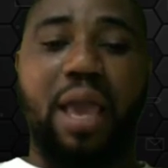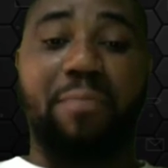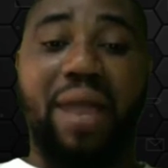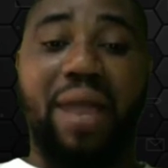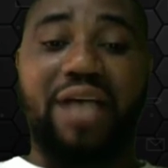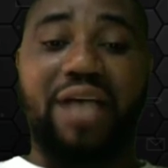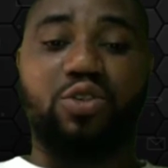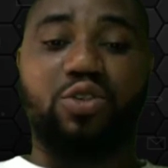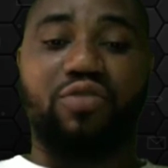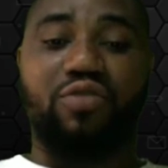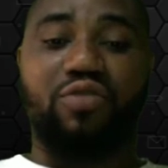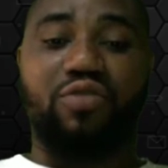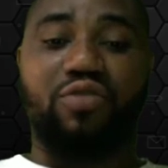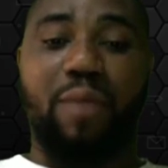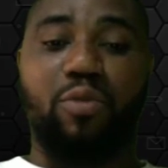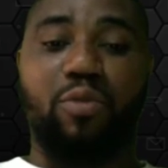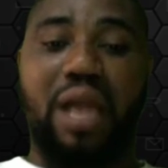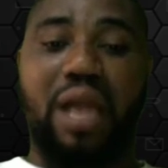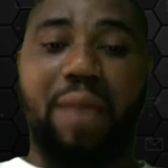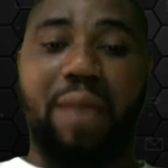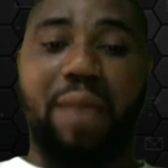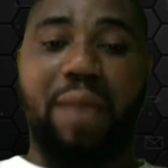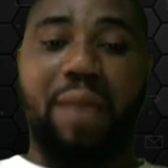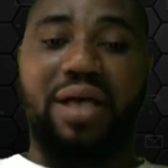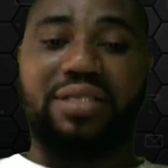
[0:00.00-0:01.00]
mass over
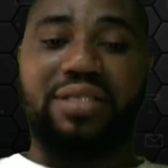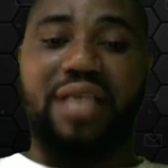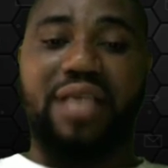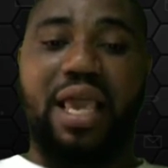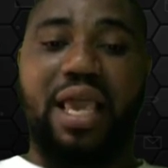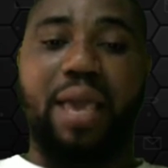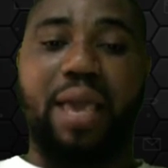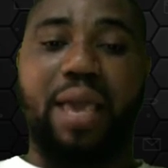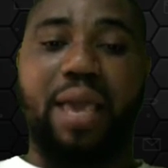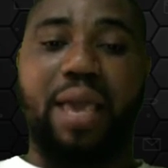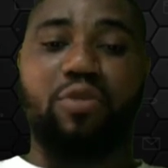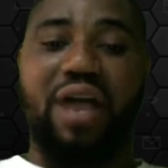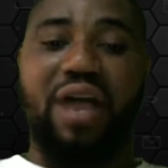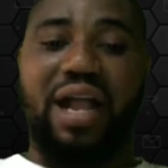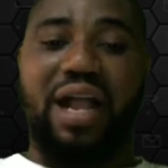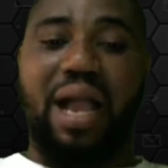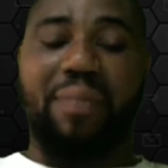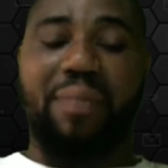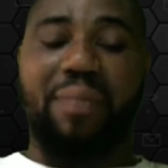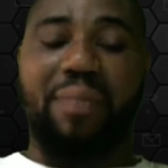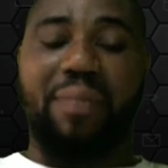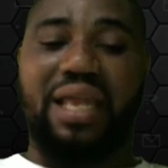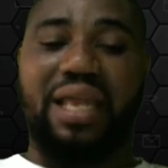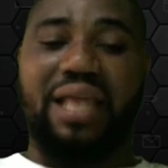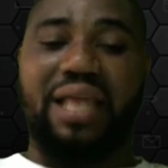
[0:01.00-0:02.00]
molar mass, m over
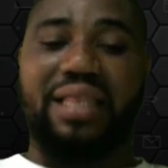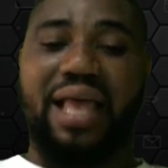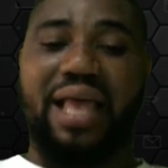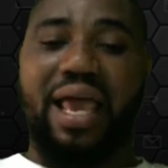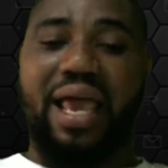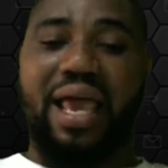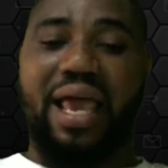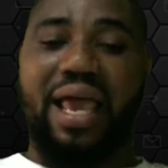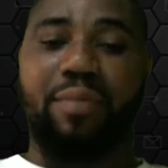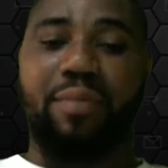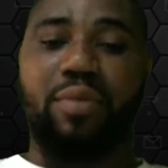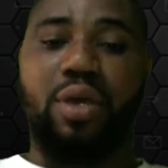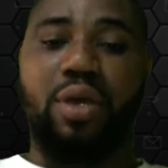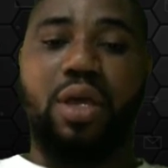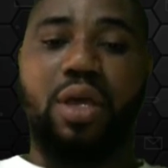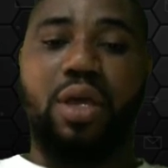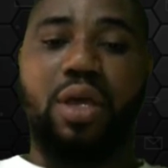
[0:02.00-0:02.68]
capital letter M.